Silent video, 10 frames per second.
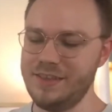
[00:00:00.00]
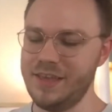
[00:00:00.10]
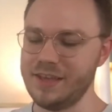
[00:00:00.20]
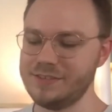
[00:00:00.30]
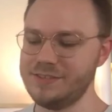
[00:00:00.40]

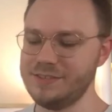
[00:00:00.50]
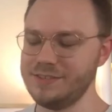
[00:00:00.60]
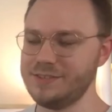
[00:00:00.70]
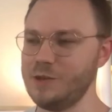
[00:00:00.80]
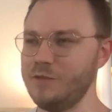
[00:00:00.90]
Yes.
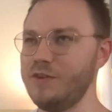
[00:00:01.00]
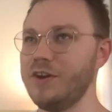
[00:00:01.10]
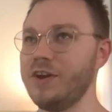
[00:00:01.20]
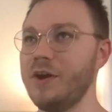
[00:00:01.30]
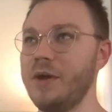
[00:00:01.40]
So if
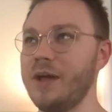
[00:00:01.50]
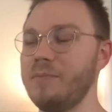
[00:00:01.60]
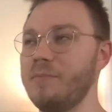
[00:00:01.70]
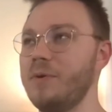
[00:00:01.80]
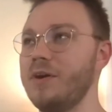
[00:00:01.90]
you're
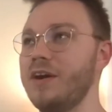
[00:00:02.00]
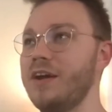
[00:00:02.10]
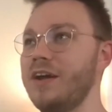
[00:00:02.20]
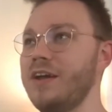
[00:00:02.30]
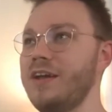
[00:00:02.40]
going more,
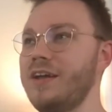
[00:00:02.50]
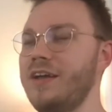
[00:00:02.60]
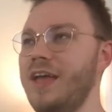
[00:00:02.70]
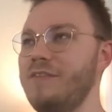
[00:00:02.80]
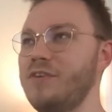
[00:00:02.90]

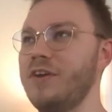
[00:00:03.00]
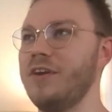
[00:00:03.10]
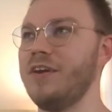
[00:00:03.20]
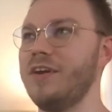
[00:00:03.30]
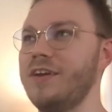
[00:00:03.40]
if
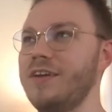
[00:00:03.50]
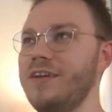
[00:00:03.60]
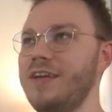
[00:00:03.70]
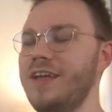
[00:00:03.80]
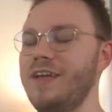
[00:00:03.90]
you're
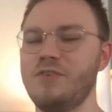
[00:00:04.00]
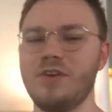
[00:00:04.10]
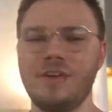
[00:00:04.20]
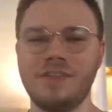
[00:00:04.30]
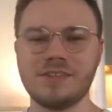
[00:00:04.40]
if you're
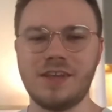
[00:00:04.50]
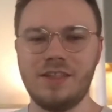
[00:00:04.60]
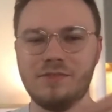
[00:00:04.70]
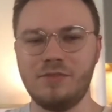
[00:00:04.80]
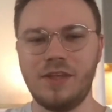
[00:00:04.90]
on the scale
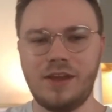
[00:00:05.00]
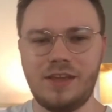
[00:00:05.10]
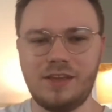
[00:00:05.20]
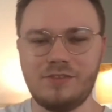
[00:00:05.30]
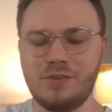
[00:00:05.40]
of
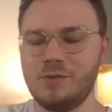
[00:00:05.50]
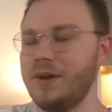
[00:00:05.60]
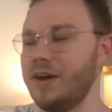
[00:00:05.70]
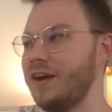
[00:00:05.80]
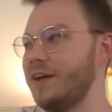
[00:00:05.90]
LANY to
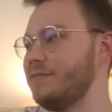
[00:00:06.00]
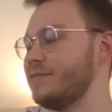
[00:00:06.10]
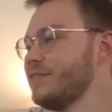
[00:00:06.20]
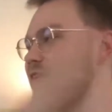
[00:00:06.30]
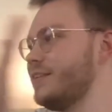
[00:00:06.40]
uh,
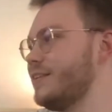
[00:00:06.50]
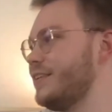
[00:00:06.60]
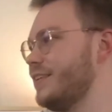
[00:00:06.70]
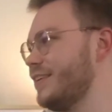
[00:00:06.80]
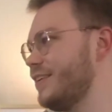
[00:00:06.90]

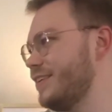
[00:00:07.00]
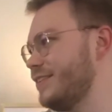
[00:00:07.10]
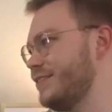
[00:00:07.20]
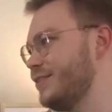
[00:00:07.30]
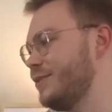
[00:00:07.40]

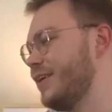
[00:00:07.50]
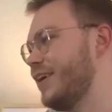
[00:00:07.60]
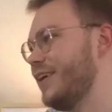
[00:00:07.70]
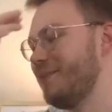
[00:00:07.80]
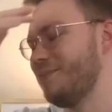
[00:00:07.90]
to
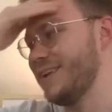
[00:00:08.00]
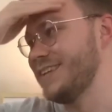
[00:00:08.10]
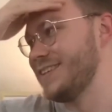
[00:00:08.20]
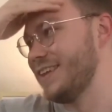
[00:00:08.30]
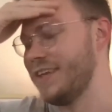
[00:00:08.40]
uh, what
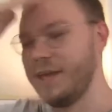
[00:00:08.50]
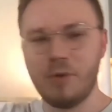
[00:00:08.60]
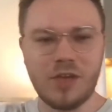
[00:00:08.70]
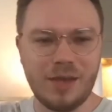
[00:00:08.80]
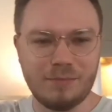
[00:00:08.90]
is it Hippo
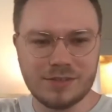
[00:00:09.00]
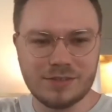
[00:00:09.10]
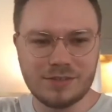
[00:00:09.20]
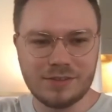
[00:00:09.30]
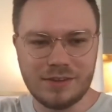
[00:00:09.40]

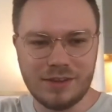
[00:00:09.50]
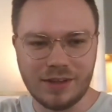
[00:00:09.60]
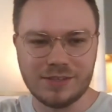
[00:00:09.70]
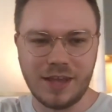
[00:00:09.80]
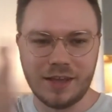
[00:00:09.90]
Campus?
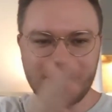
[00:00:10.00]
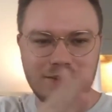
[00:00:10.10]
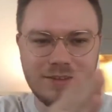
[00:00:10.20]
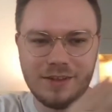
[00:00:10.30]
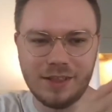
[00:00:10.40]
It's like
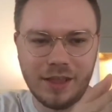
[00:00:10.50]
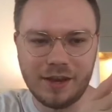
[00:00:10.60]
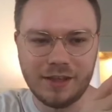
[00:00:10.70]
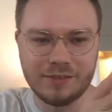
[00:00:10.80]
okay. LANY.